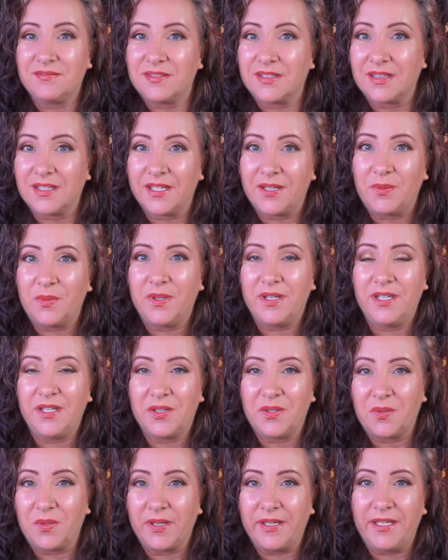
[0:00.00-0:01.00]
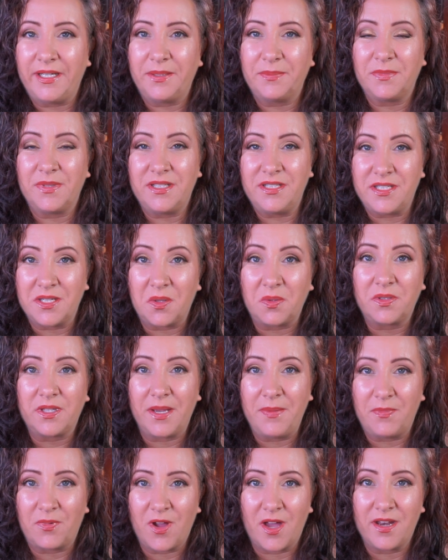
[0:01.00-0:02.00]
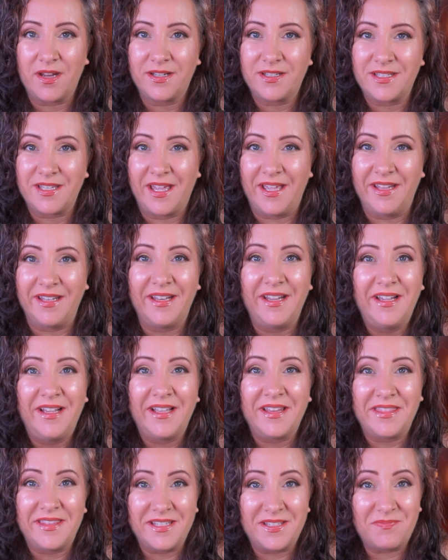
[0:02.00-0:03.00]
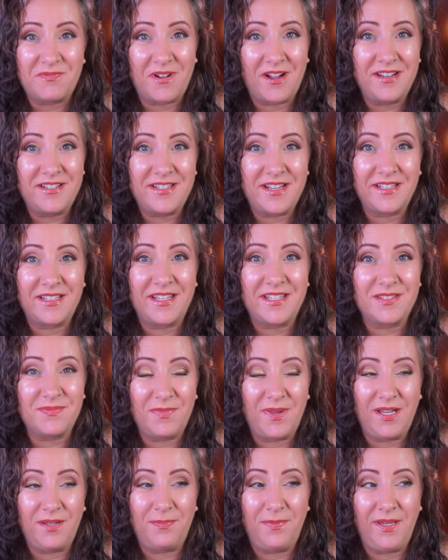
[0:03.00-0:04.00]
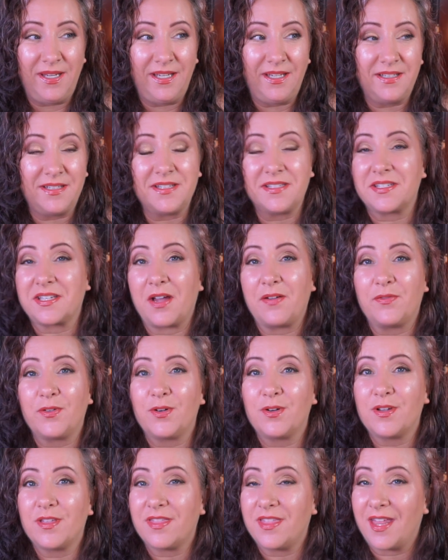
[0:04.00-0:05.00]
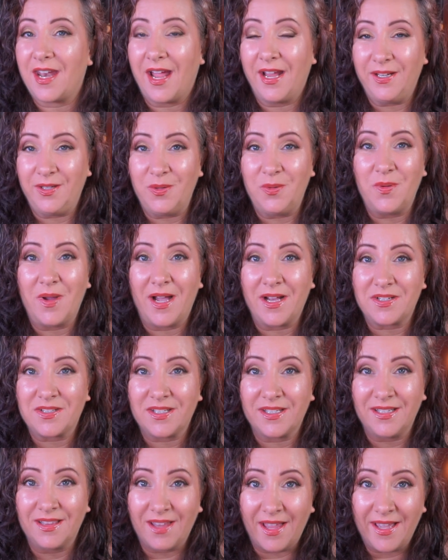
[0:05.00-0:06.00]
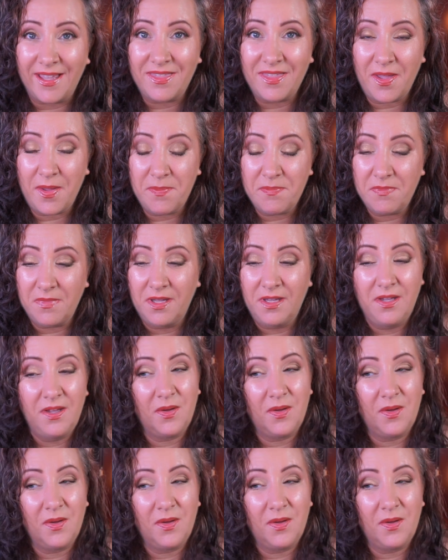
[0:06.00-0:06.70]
liquid cream gel type products, and this project has made me discover that I do actually like them,